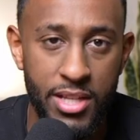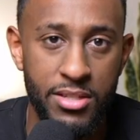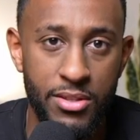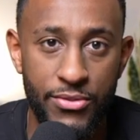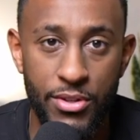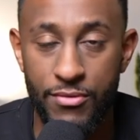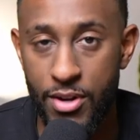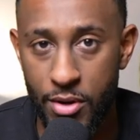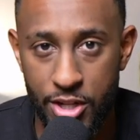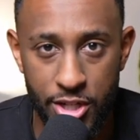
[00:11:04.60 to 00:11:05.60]
the field of network
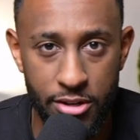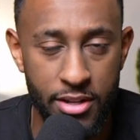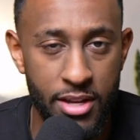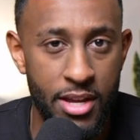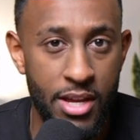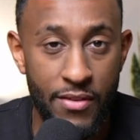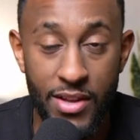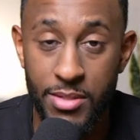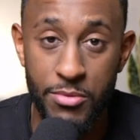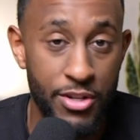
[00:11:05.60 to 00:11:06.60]
engineering. If that's
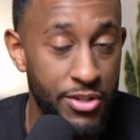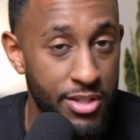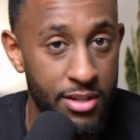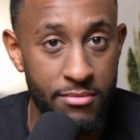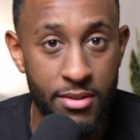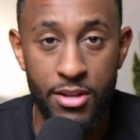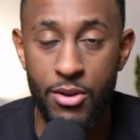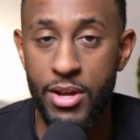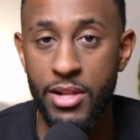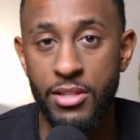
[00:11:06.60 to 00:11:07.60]
something you're interested, go ahead
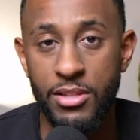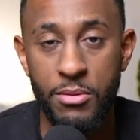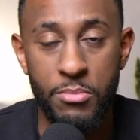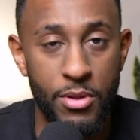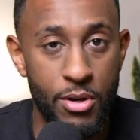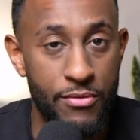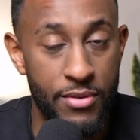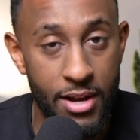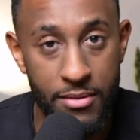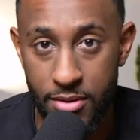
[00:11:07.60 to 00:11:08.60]
and click the link below. If
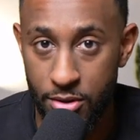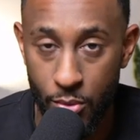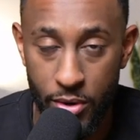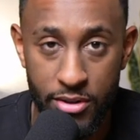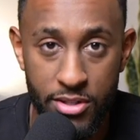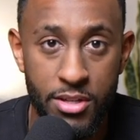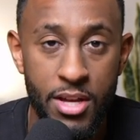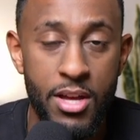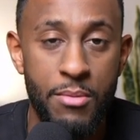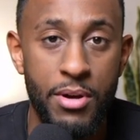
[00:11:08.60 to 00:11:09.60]
not, no worries.
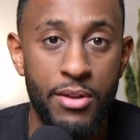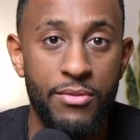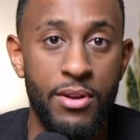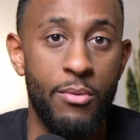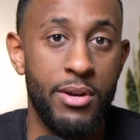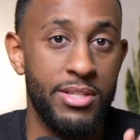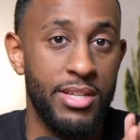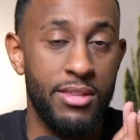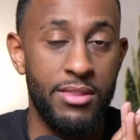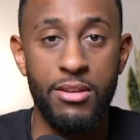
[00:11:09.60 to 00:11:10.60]
But if I want to say
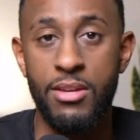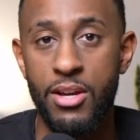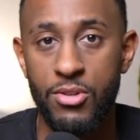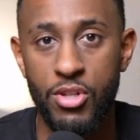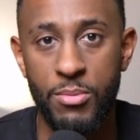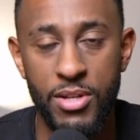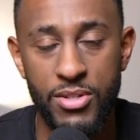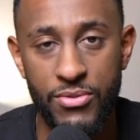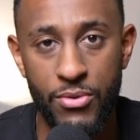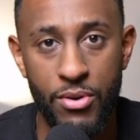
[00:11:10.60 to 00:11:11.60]
thank you guys so much
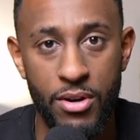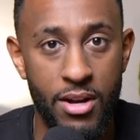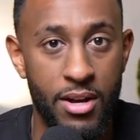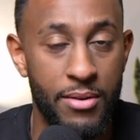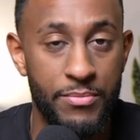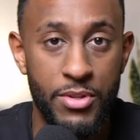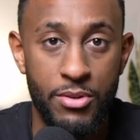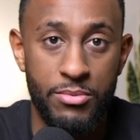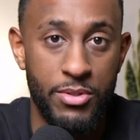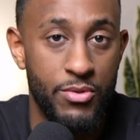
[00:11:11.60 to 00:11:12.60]
for uh, you know
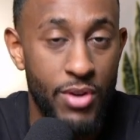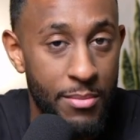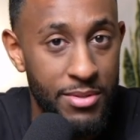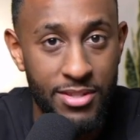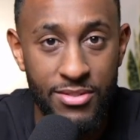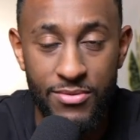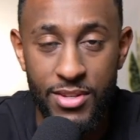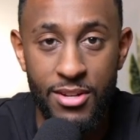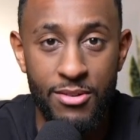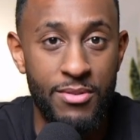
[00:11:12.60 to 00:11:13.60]
subscribing to this
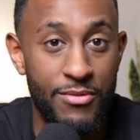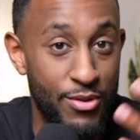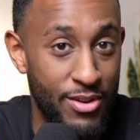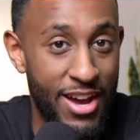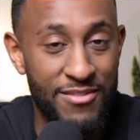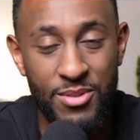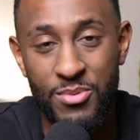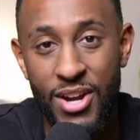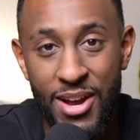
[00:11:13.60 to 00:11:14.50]
video. If you guys subscribe,